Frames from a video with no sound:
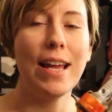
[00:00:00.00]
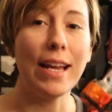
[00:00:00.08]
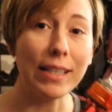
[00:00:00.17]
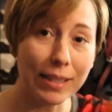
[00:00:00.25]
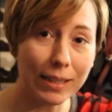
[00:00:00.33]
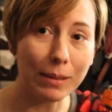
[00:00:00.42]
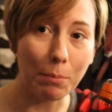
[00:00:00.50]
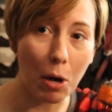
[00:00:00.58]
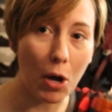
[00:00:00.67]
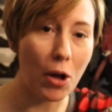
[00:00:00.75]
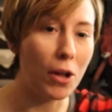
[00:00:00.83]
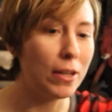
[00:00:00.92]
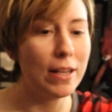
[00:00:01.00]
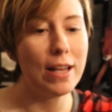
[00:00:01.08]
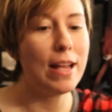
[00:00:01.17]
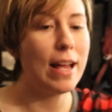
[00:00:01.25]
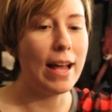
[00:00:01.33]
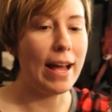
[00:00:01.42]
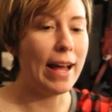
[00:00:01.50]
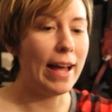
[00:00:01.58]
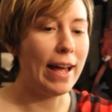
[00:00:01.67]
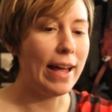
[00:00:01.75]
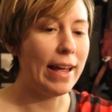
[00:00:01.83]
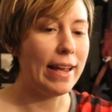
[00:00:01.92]
It's small,
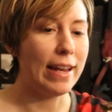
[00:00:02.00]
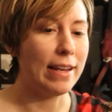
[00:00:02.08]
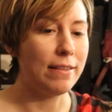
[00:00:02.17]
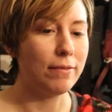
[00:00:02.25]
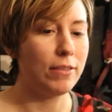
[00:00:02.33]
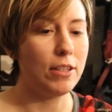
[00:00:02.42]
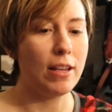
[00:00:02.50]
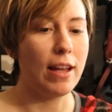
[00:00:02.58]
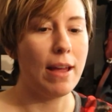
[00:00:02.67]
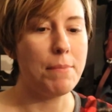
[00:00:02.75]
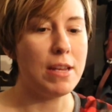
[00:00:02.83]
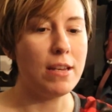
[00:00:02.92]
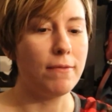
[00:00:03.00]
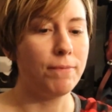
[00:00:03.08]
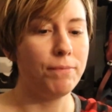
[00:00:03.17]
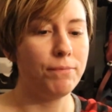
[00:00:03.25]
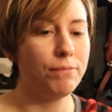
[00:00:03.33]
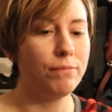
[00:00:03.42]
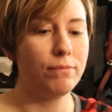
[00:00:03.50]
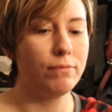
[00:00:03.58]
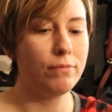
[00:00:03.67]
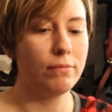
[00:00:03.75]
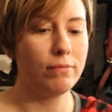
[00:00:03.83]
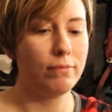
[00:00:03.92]
and I mean,
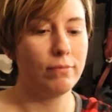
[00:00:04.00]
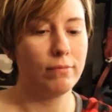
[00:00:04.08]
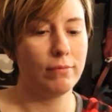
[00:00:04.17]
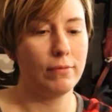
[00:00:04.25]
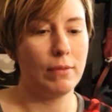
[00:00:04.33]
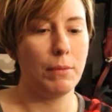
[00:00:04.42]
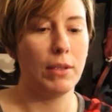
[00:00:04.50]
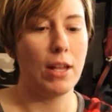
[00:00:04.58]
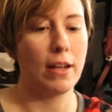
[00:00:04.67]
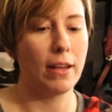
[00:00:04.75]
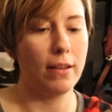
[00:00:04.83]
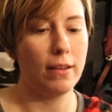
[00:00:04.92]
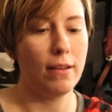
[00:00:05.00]
lock.